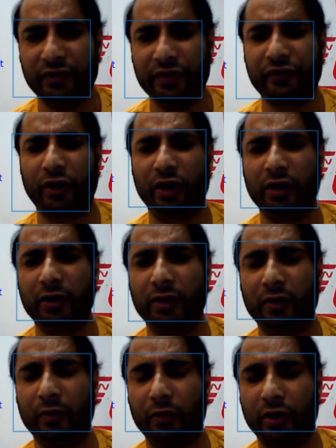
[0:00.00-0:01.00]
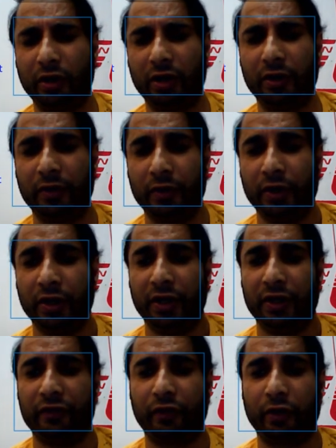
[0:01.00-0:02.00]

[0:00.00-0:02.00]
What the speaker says: this all is